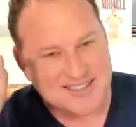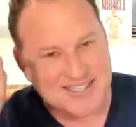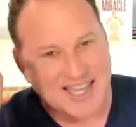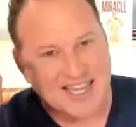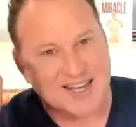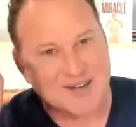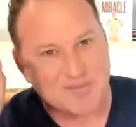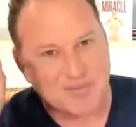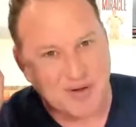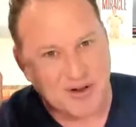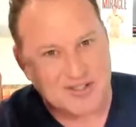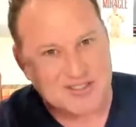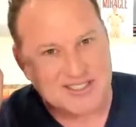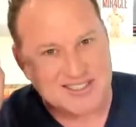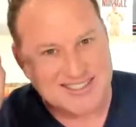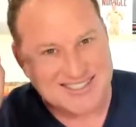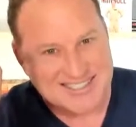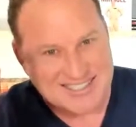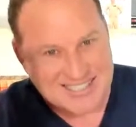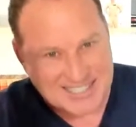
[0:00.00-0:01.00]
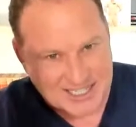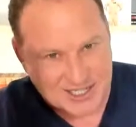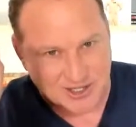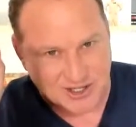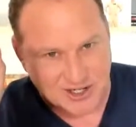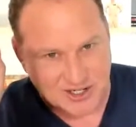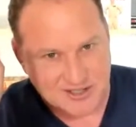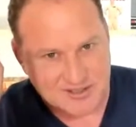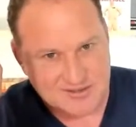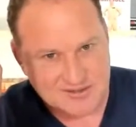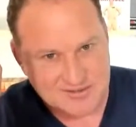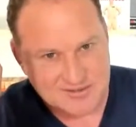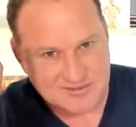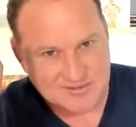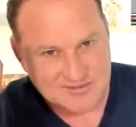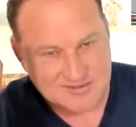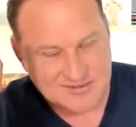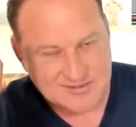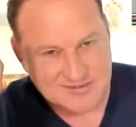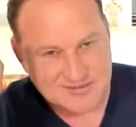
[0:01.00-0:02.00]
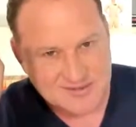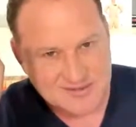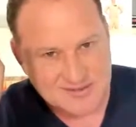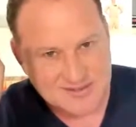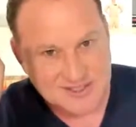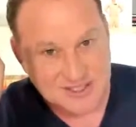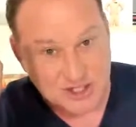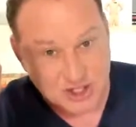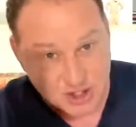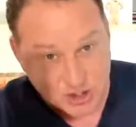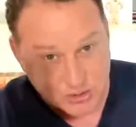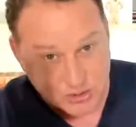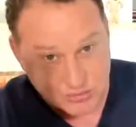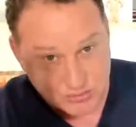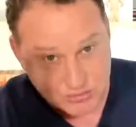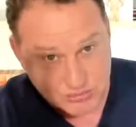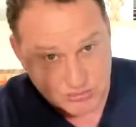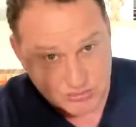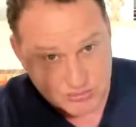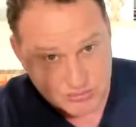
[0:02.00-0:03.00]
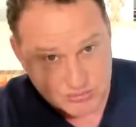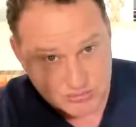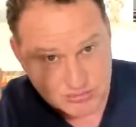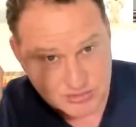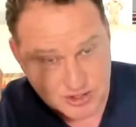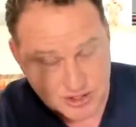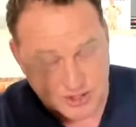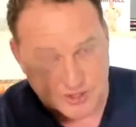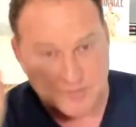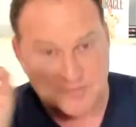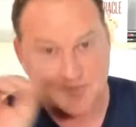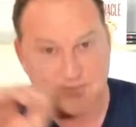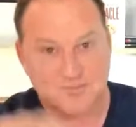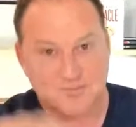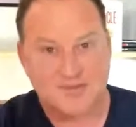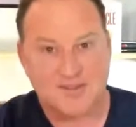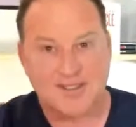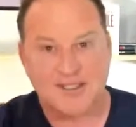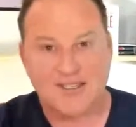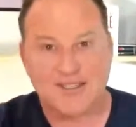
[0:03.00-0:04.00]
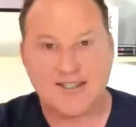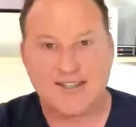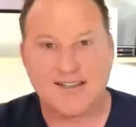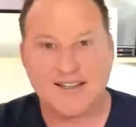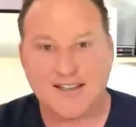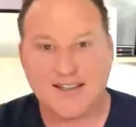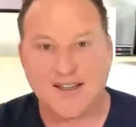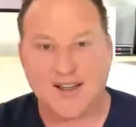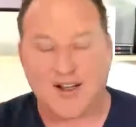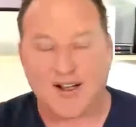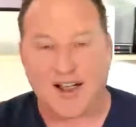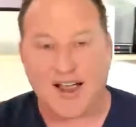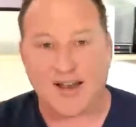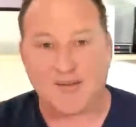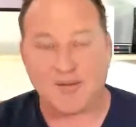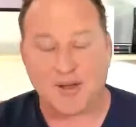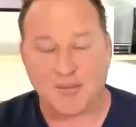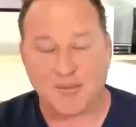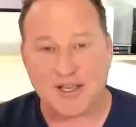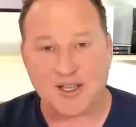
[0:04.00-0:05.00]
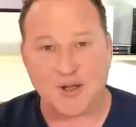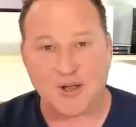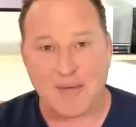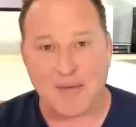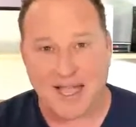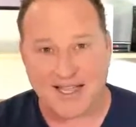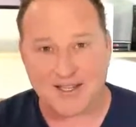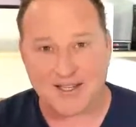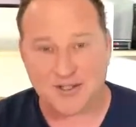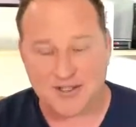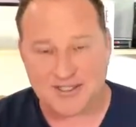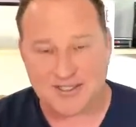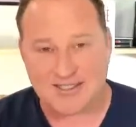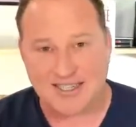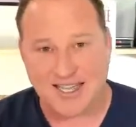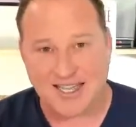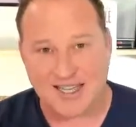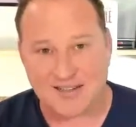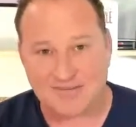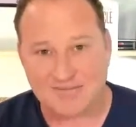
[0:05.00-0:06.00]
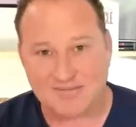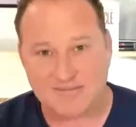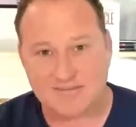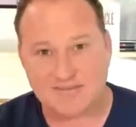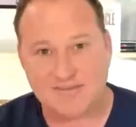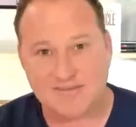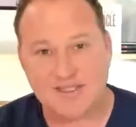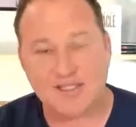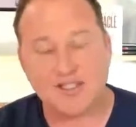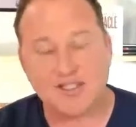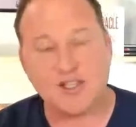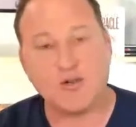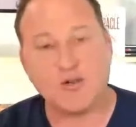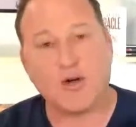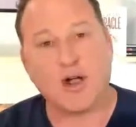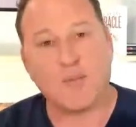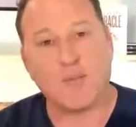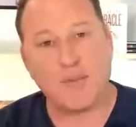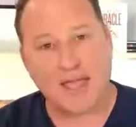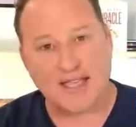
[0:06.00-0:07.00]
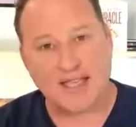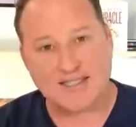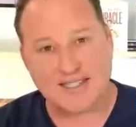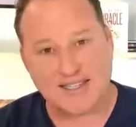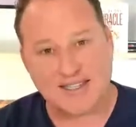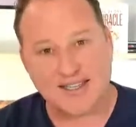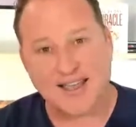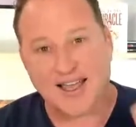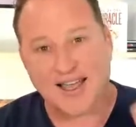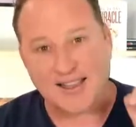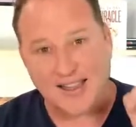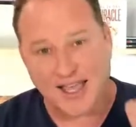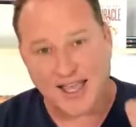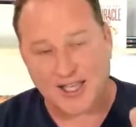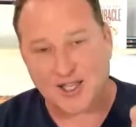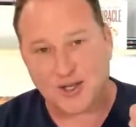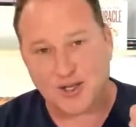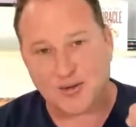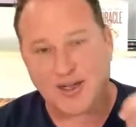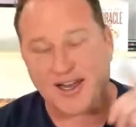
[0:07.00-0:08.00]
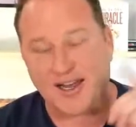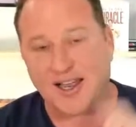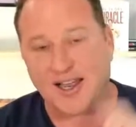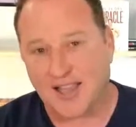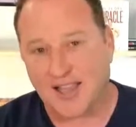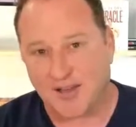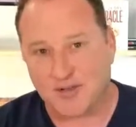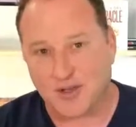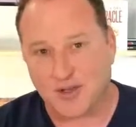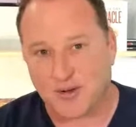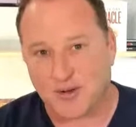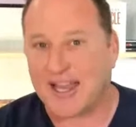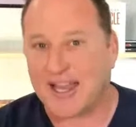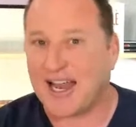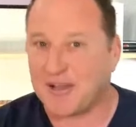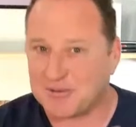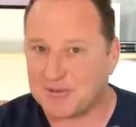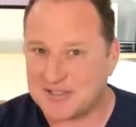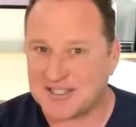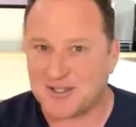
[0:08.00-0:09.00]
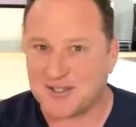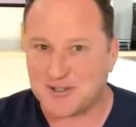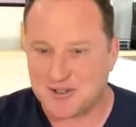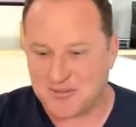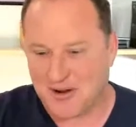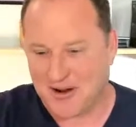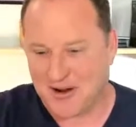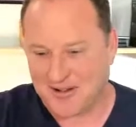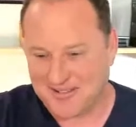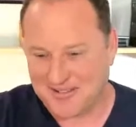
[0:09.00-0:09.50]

person singular. You. All right. I'm going to go back and do this again. You are amazing. I like you and I love you, and I will see you tomorrow.